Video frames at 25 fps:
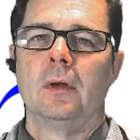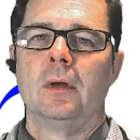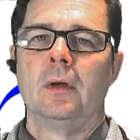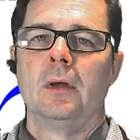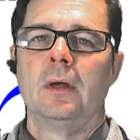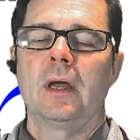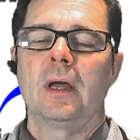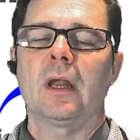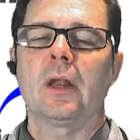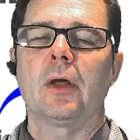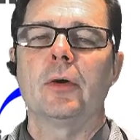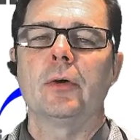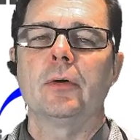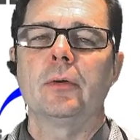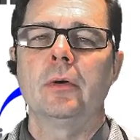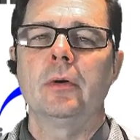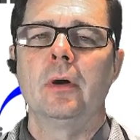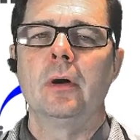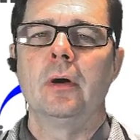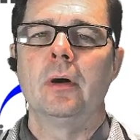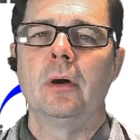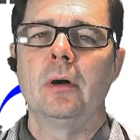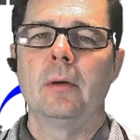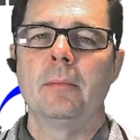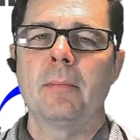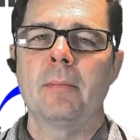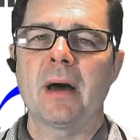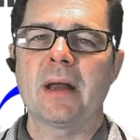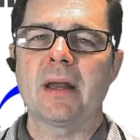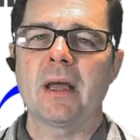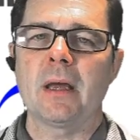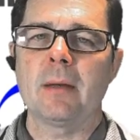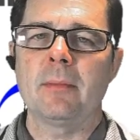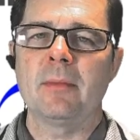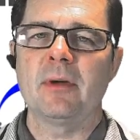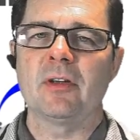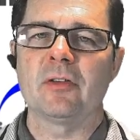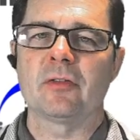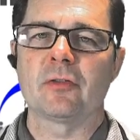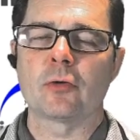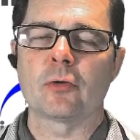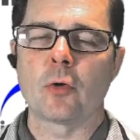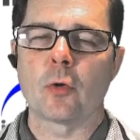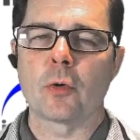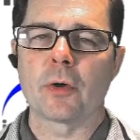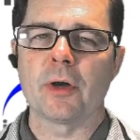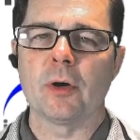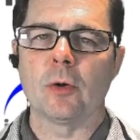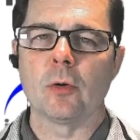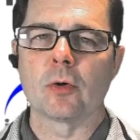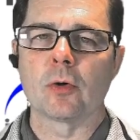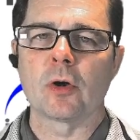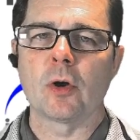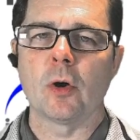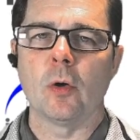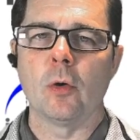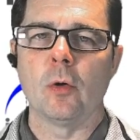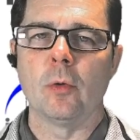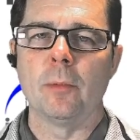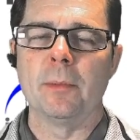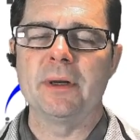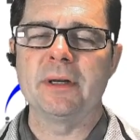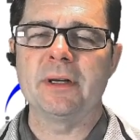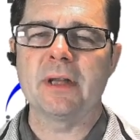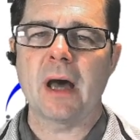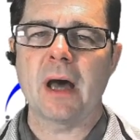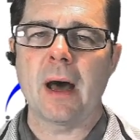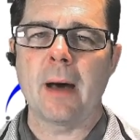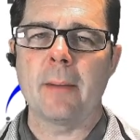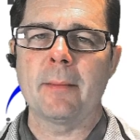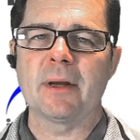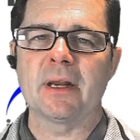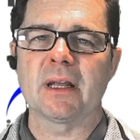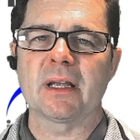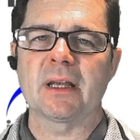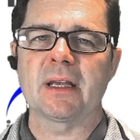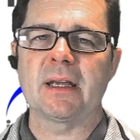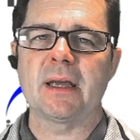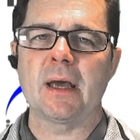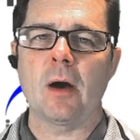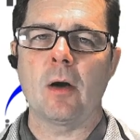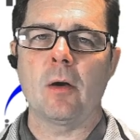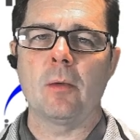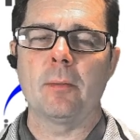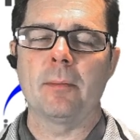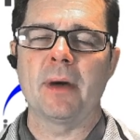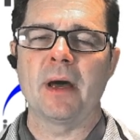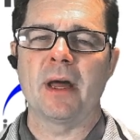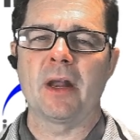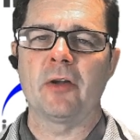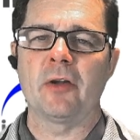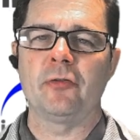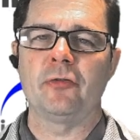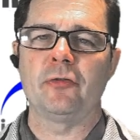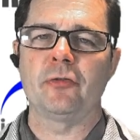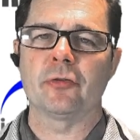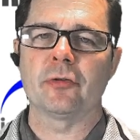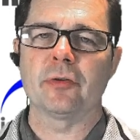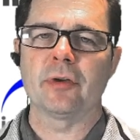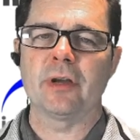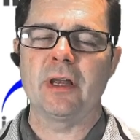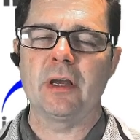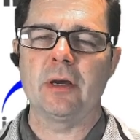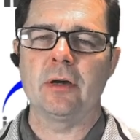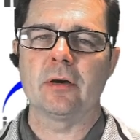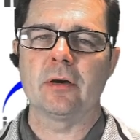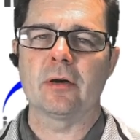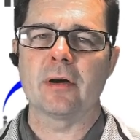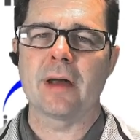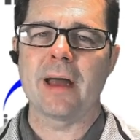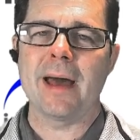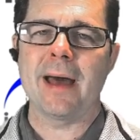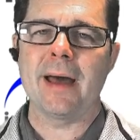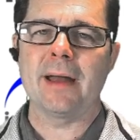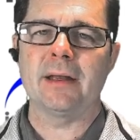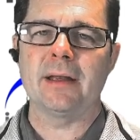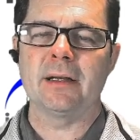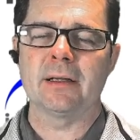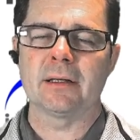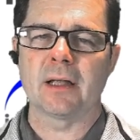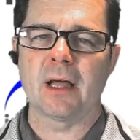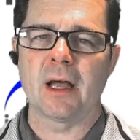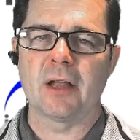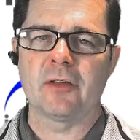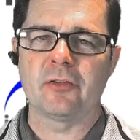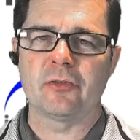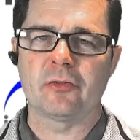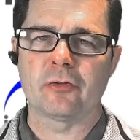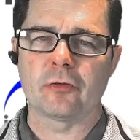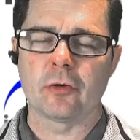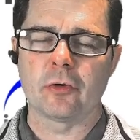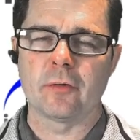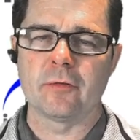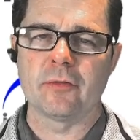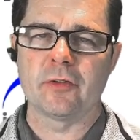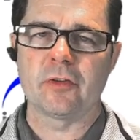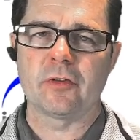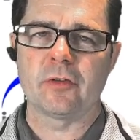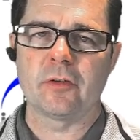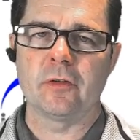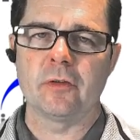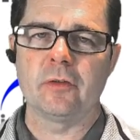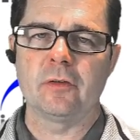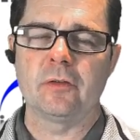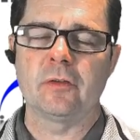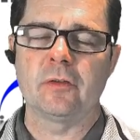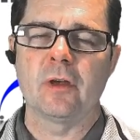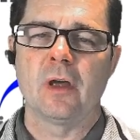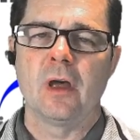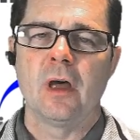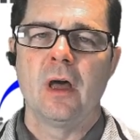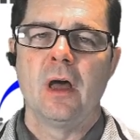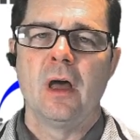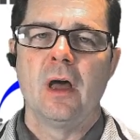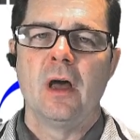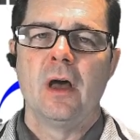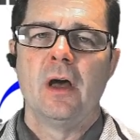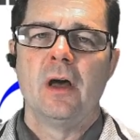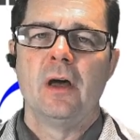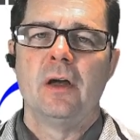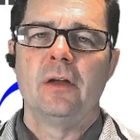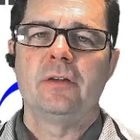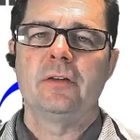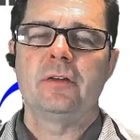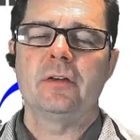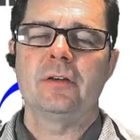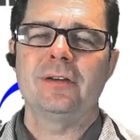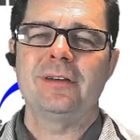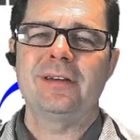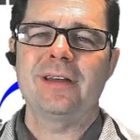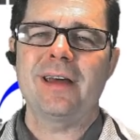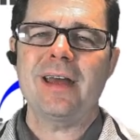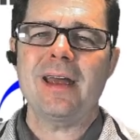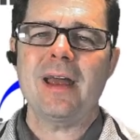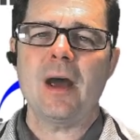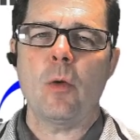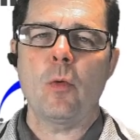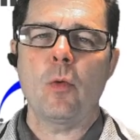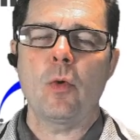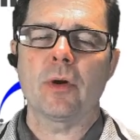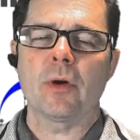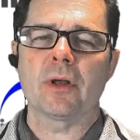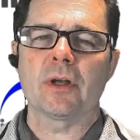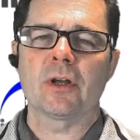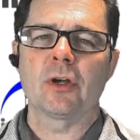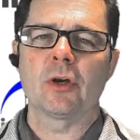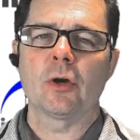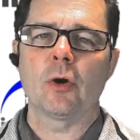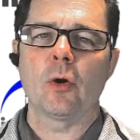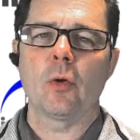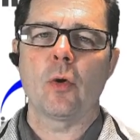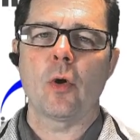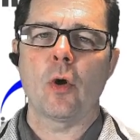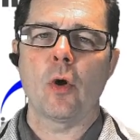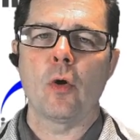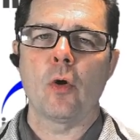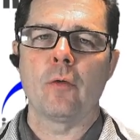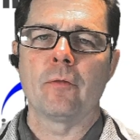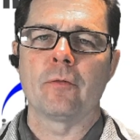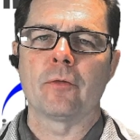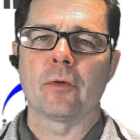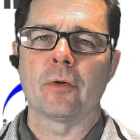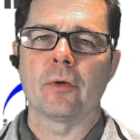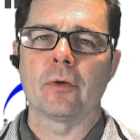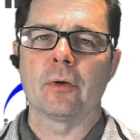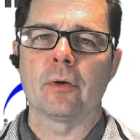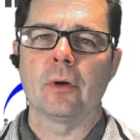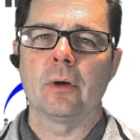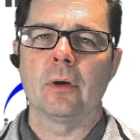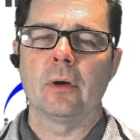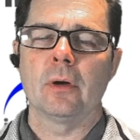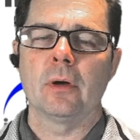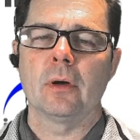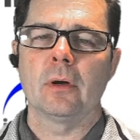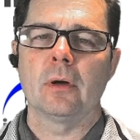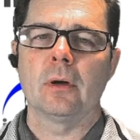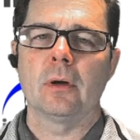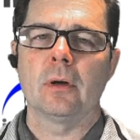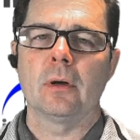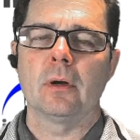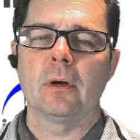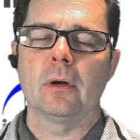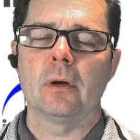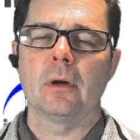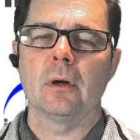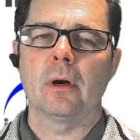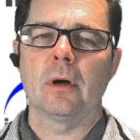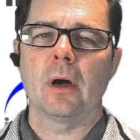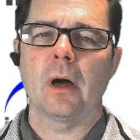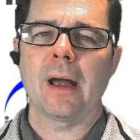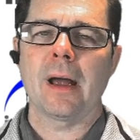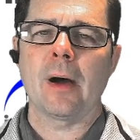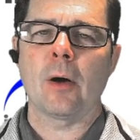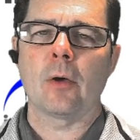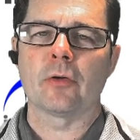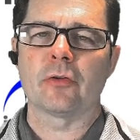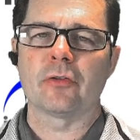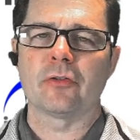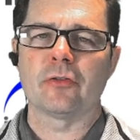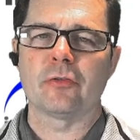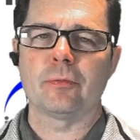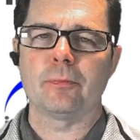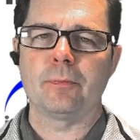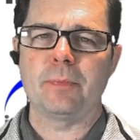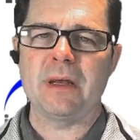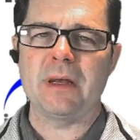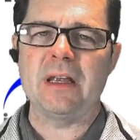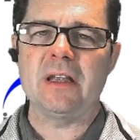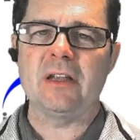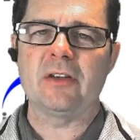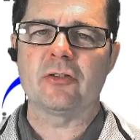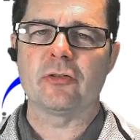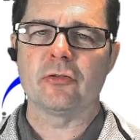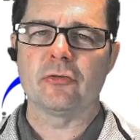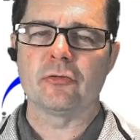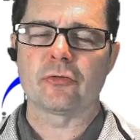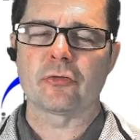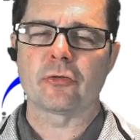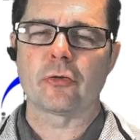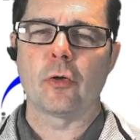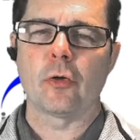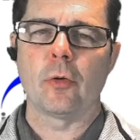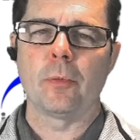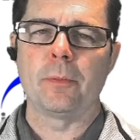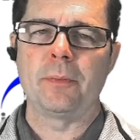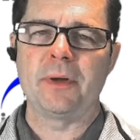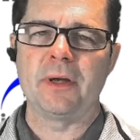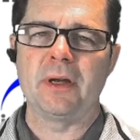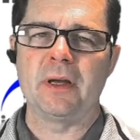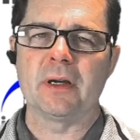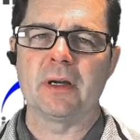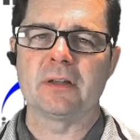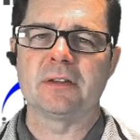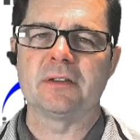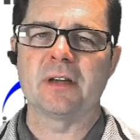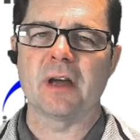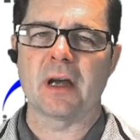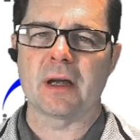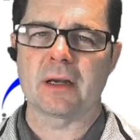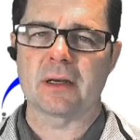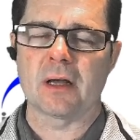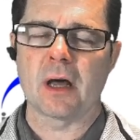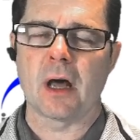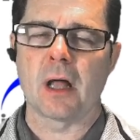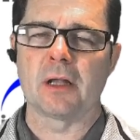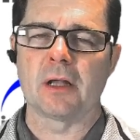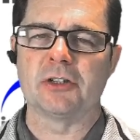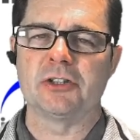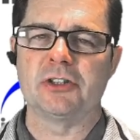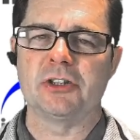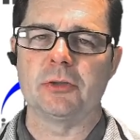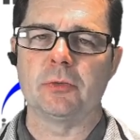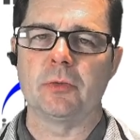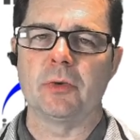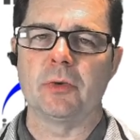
Hello, my name is Cordell Coleman. I'm an account manager here at Inline Services. Today I want to go over our speed control pig technology.